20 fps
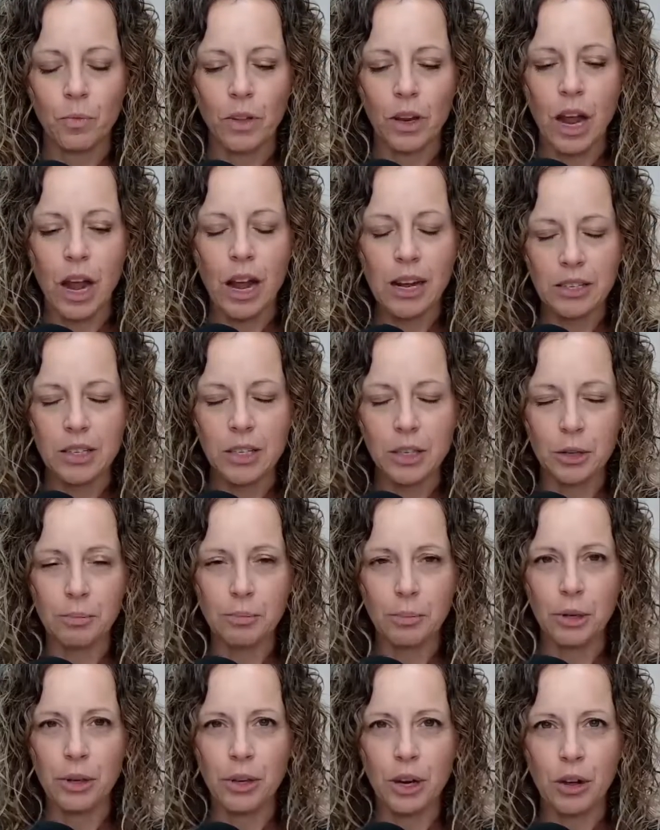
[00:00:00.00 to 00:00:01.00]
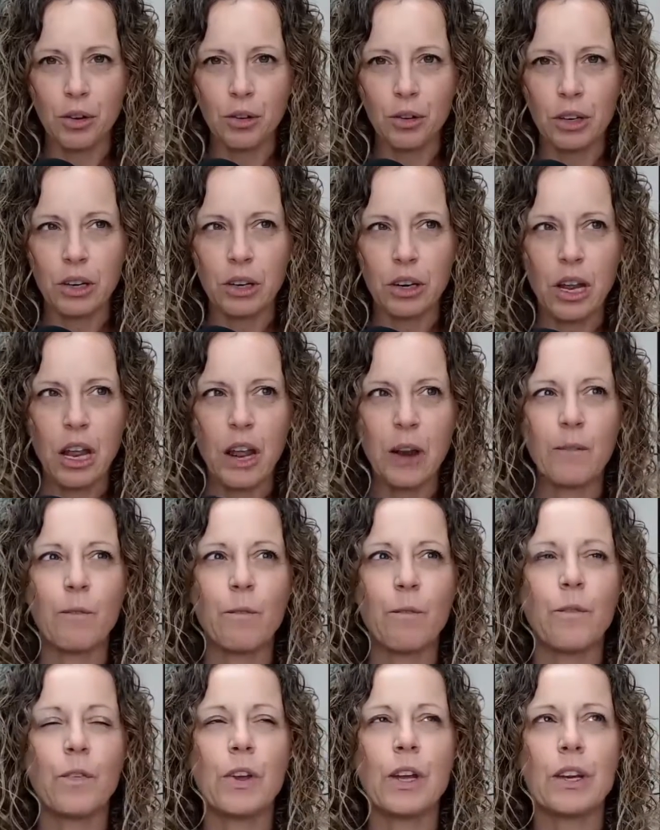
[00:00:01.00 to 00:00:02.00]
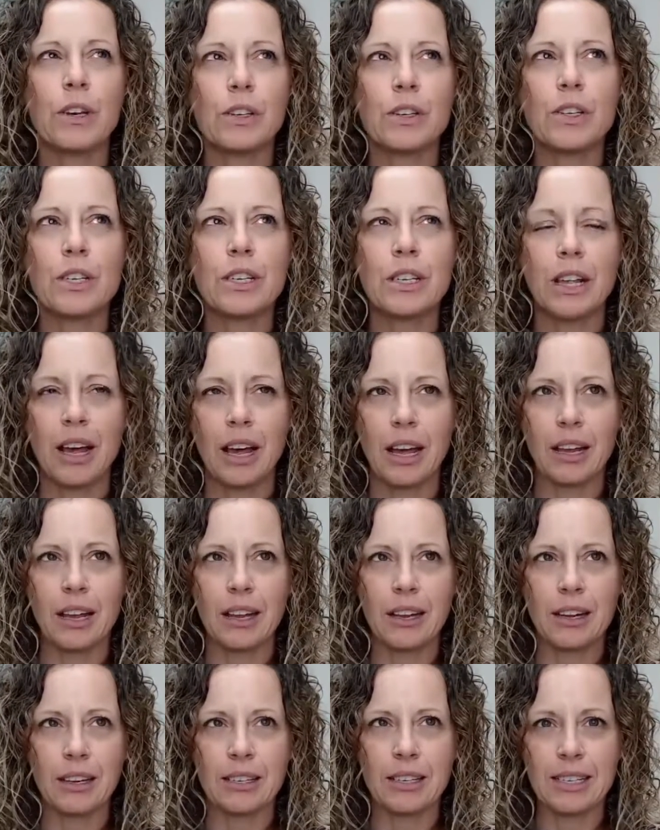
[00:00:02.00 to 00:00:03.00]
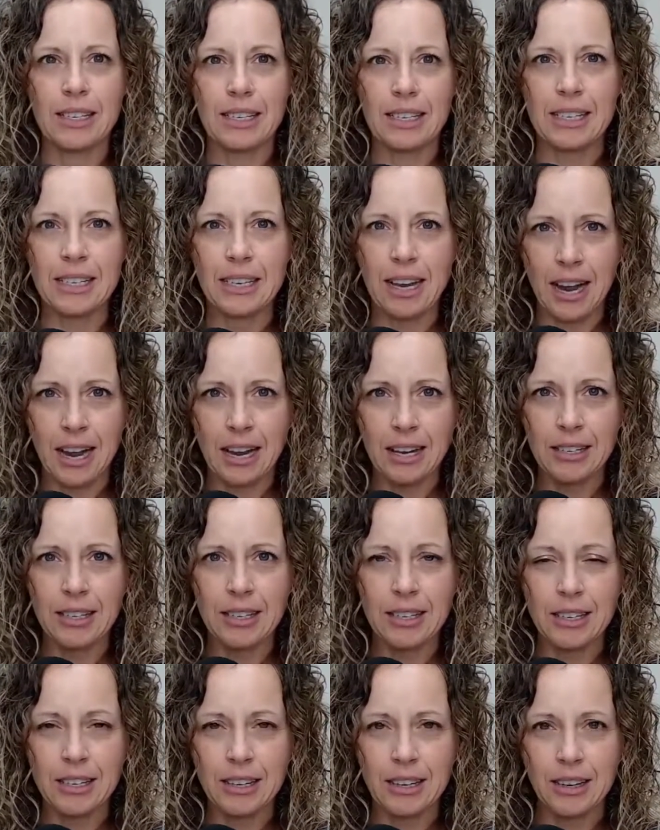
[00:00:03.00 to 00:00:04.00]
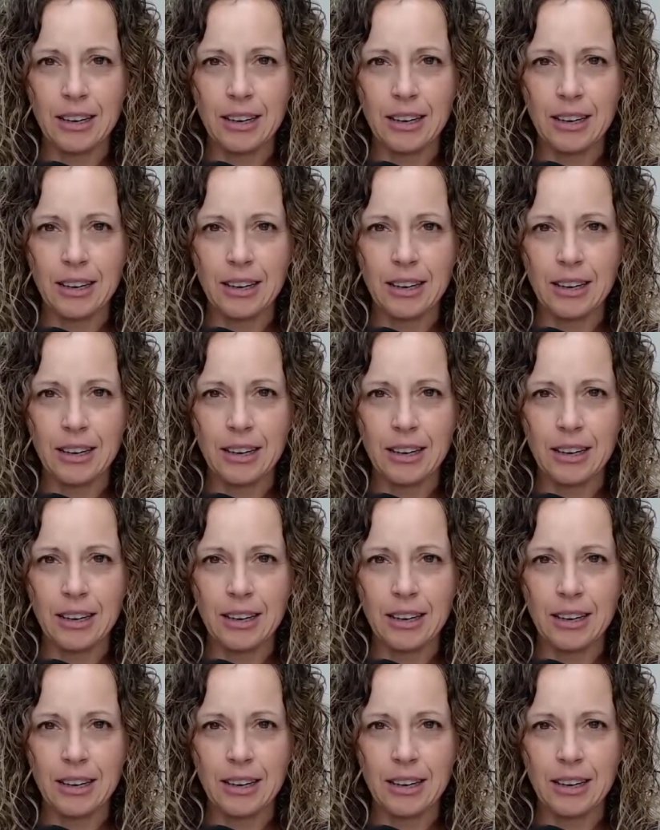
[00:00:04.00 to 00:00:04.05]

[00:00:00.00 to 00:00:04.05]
hustler burnout, it feels like success